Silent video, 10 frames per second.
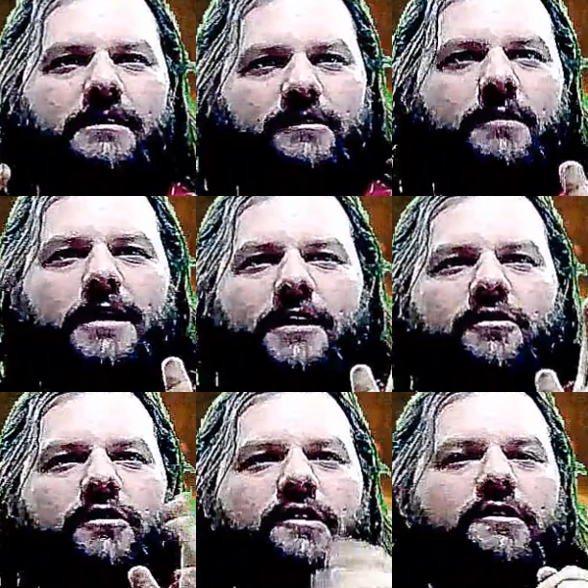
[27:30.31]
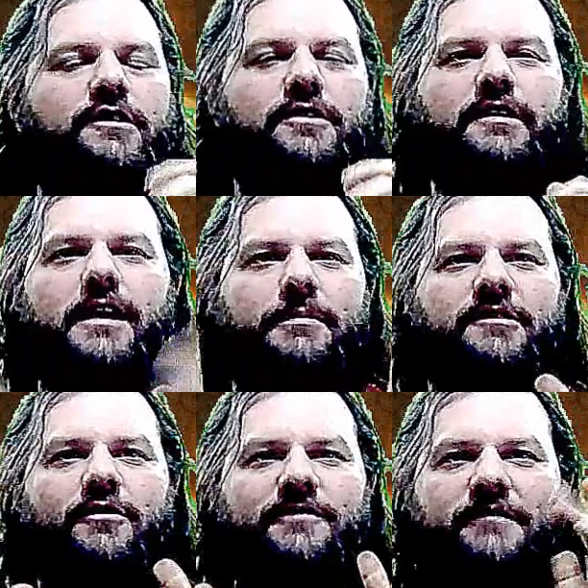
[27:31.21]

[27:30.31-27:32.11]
Supernatural Season 13, Episode